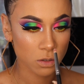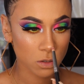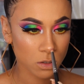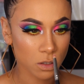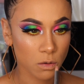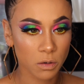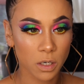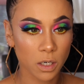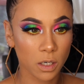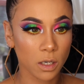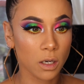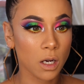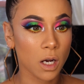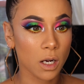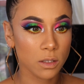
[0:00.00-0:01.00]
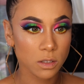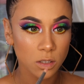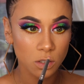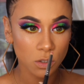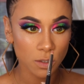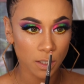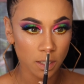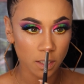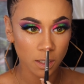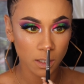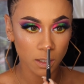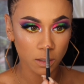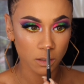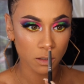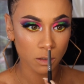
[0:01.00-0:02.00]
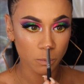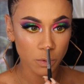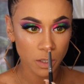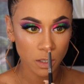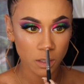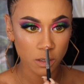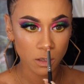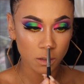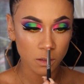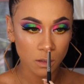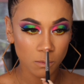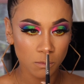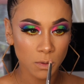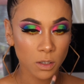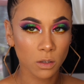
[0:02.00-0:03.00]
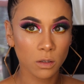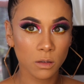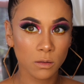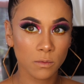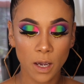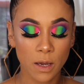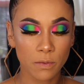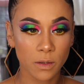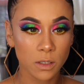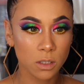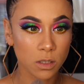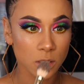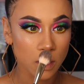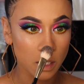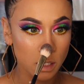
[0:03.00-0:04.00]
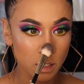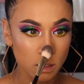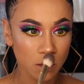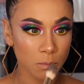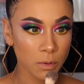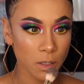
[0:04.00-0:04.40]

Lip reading: So we're gonna concentrate it a little bit in the middle and then just taking the